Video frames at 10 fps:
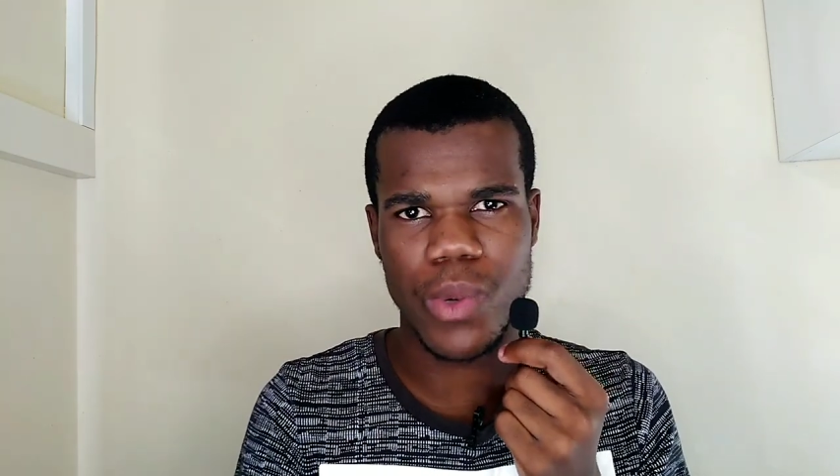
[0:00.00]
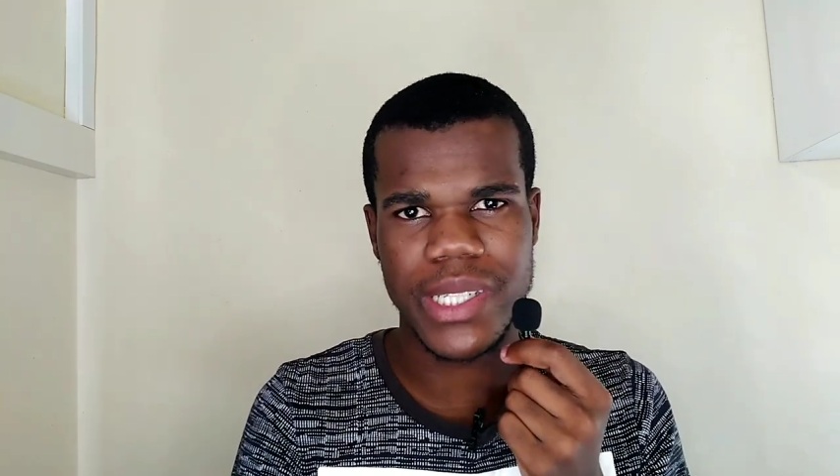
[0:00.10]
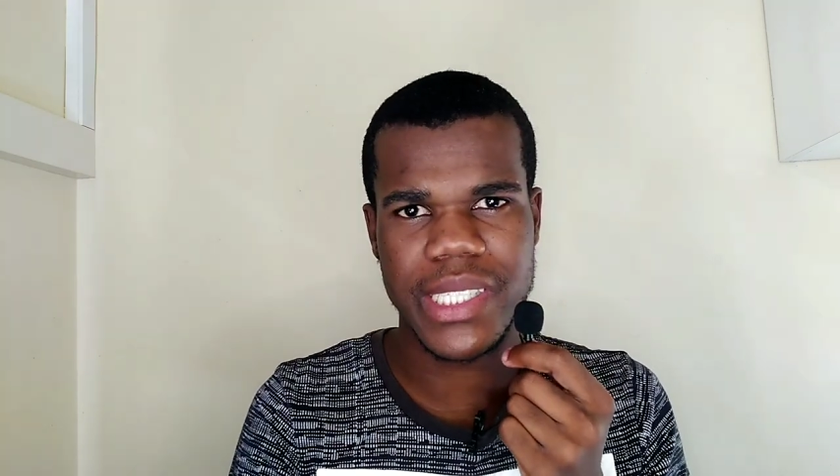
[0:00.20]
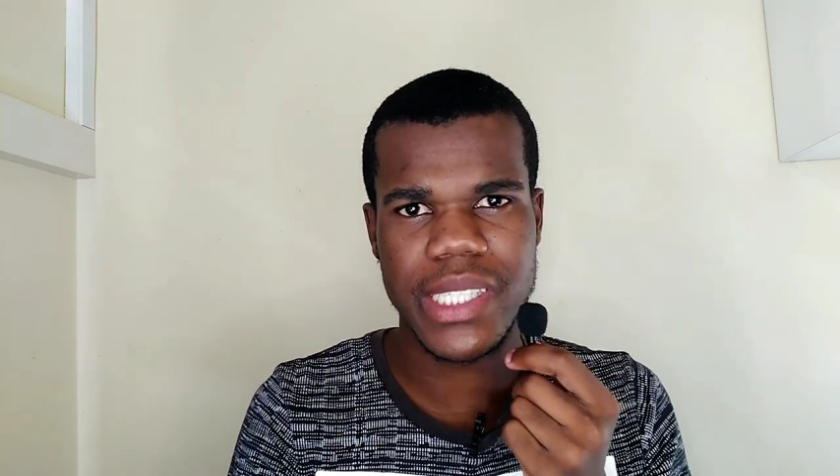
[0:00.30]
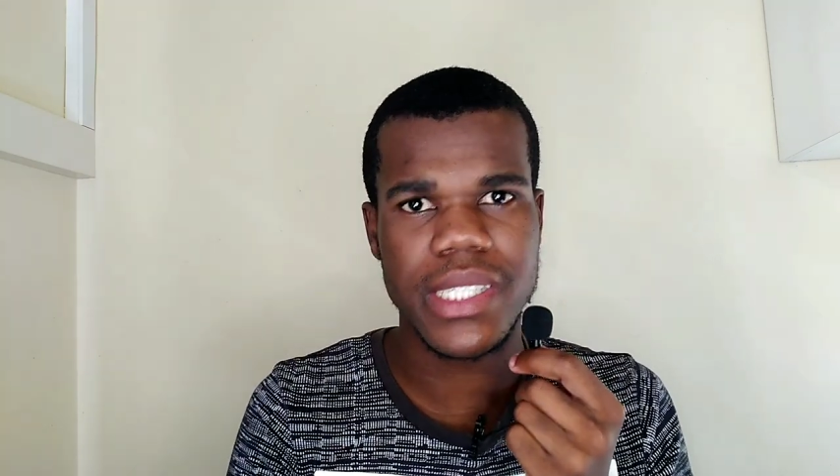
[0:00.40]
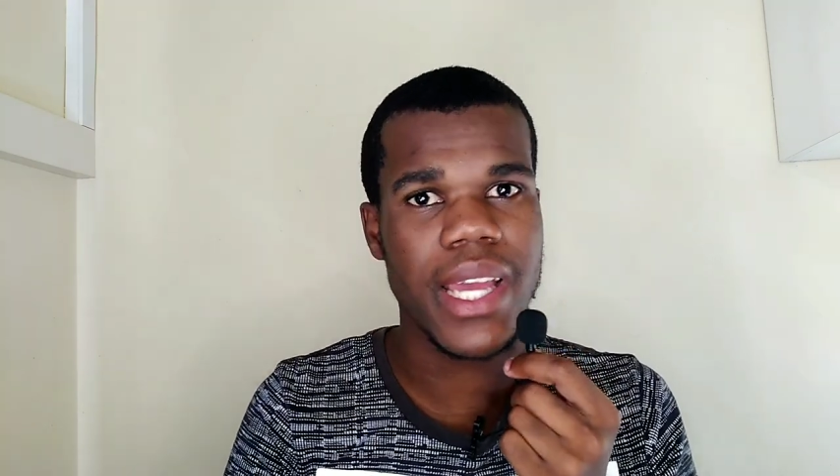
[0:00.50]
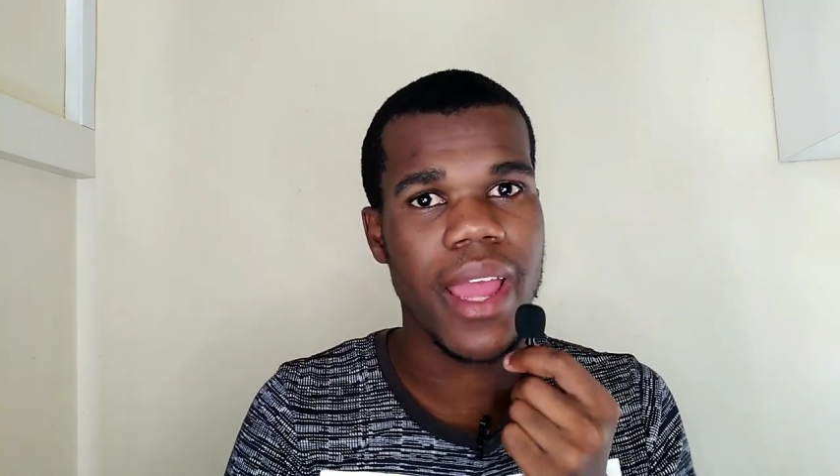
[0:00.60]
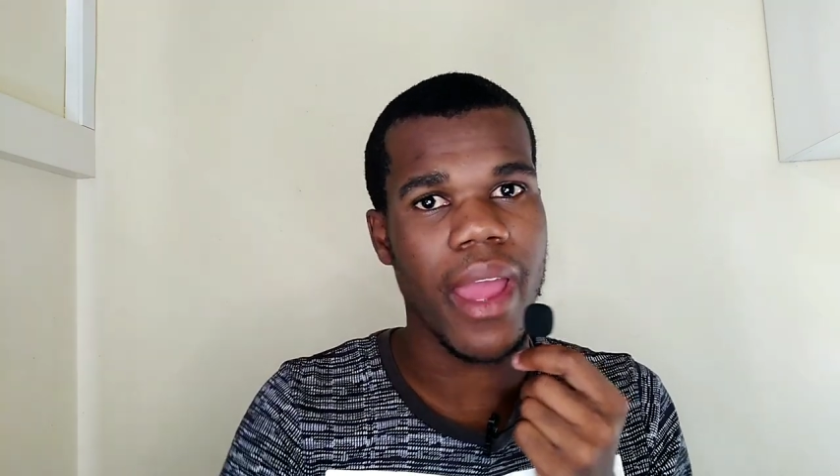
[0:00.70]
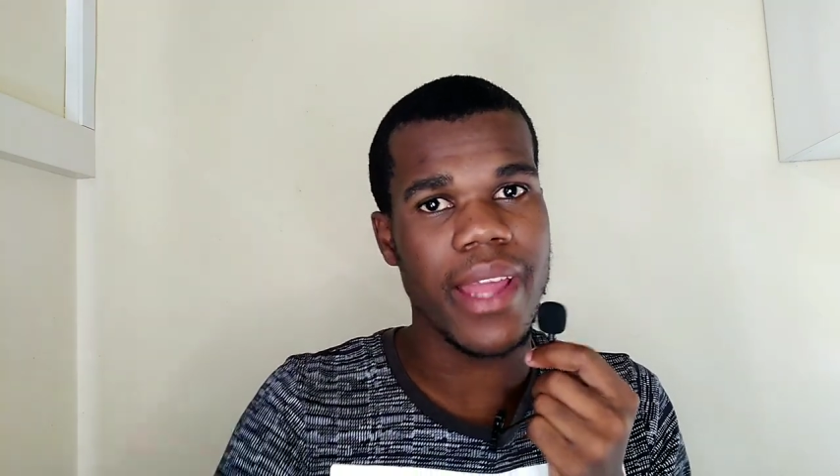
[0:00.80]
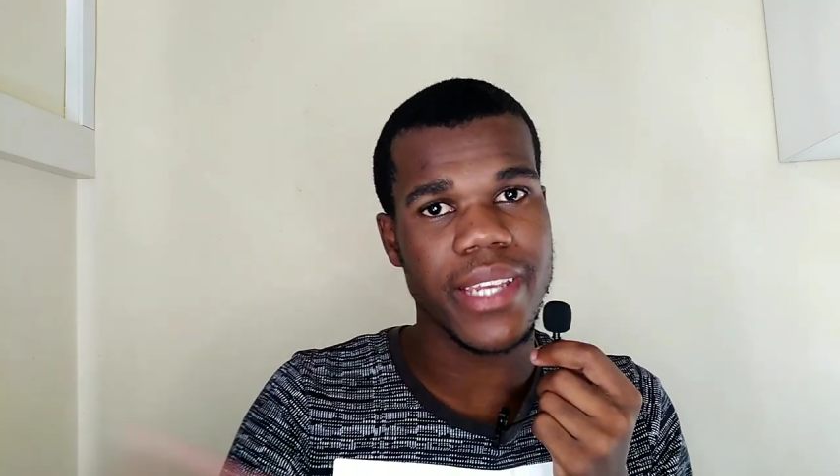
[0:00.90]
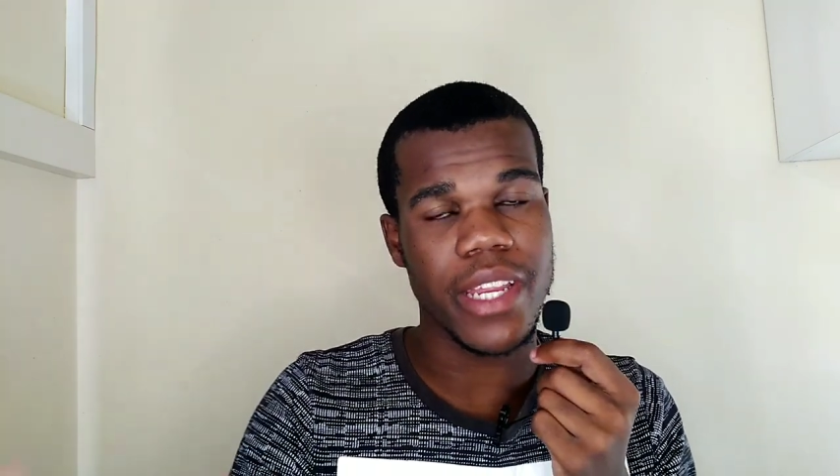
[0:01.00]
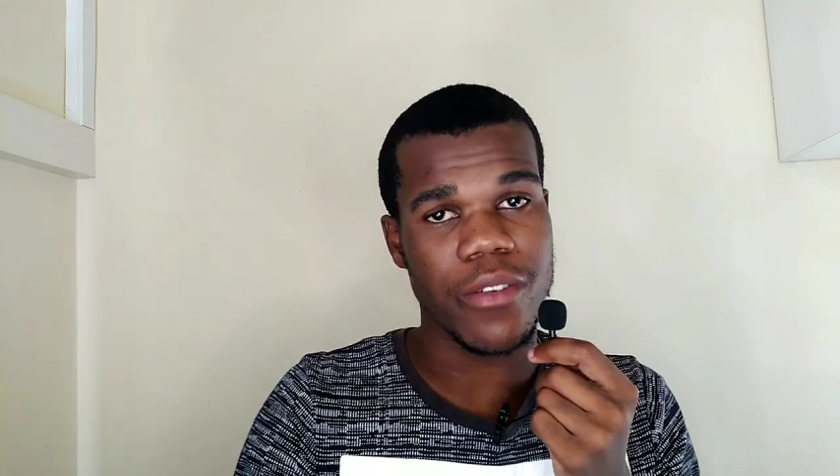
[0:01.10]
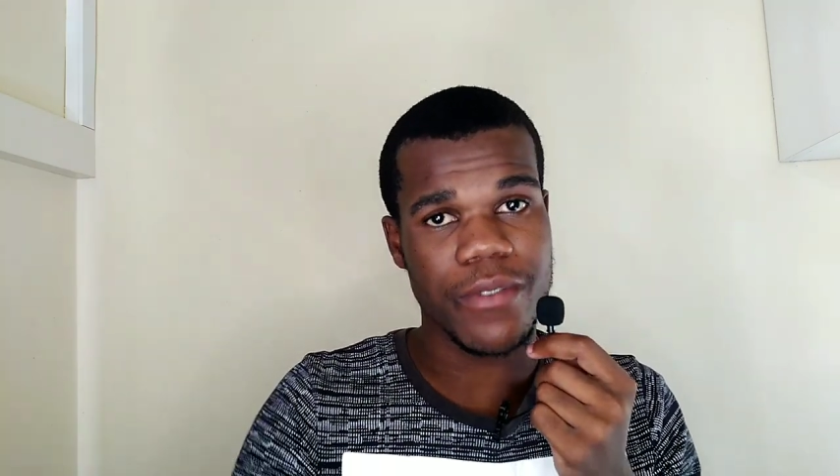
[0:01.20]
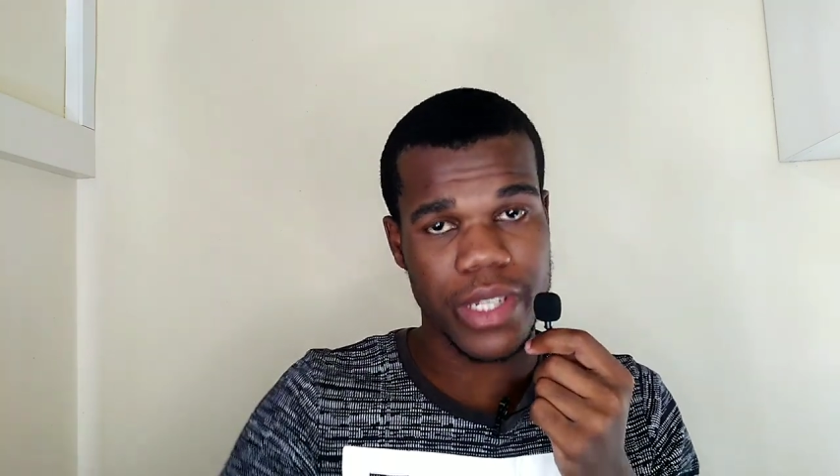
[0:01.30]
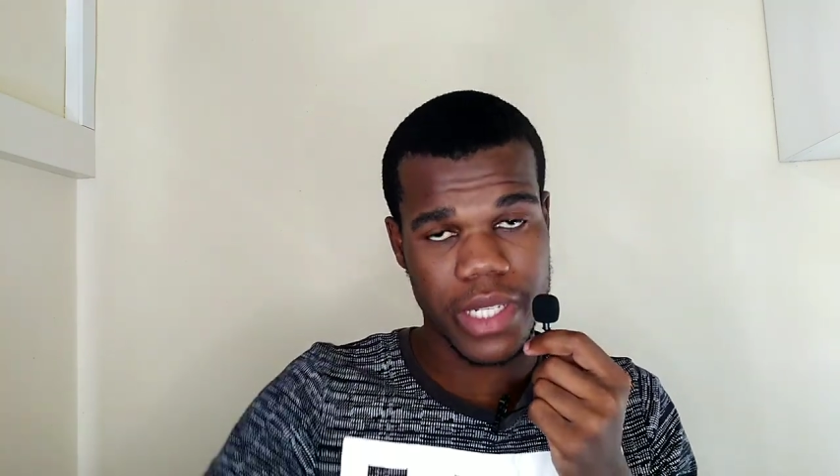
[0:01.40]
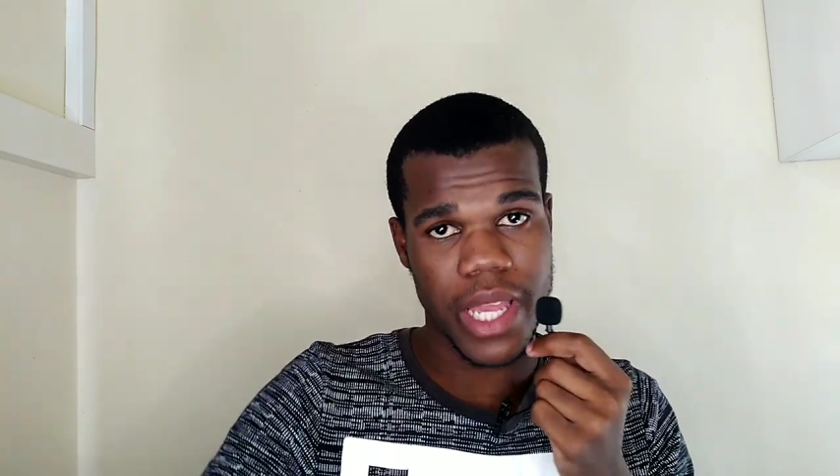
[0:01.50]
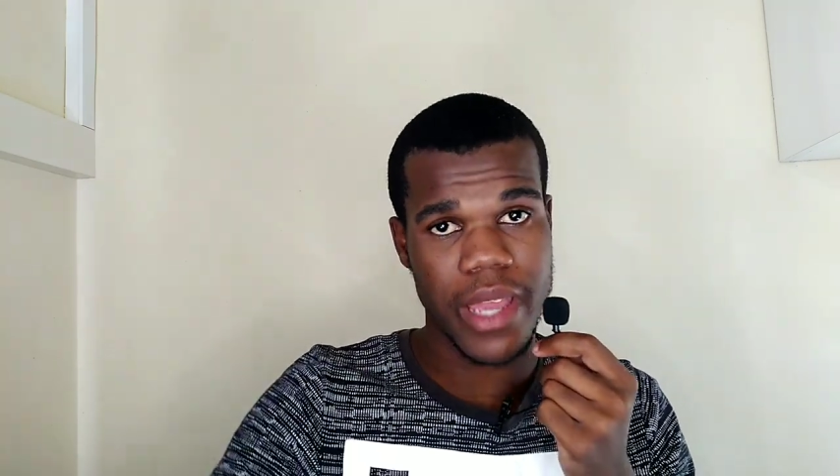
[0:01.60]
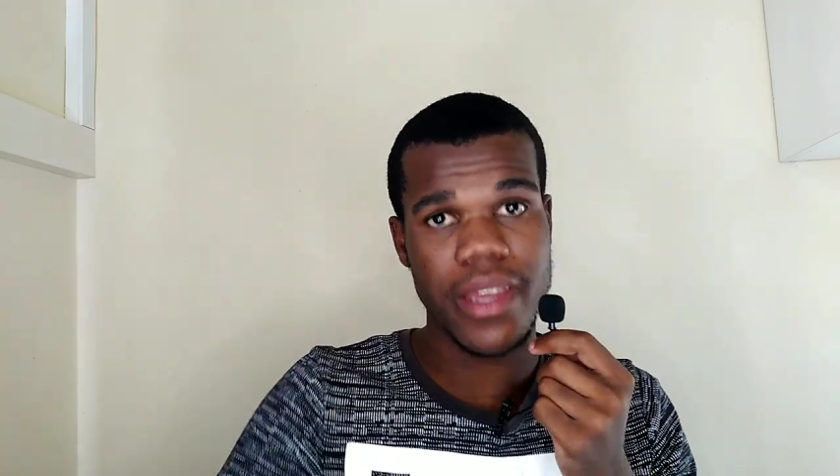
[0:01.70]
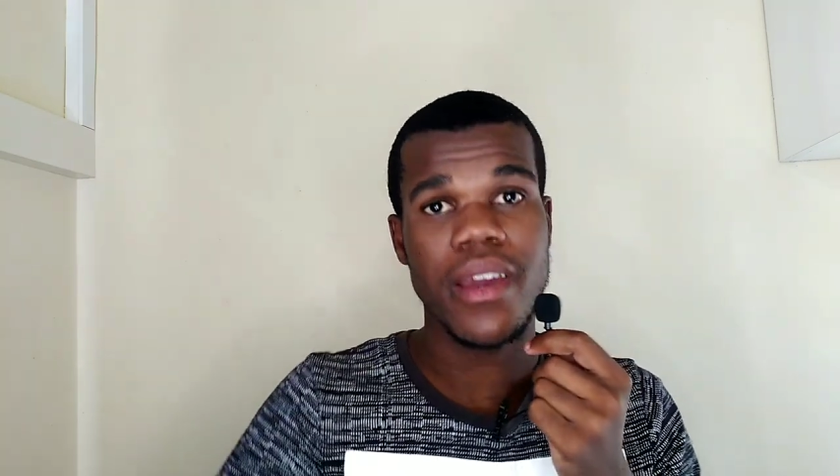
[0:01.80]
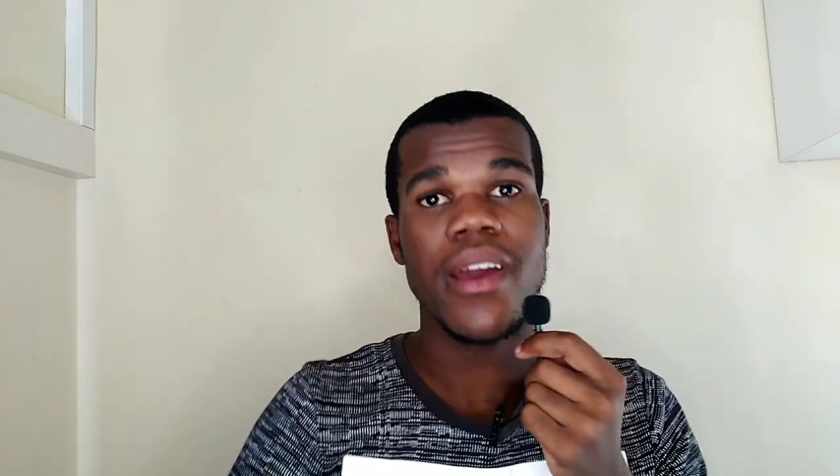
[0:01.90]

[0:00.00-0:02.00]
wanted at the end of the day,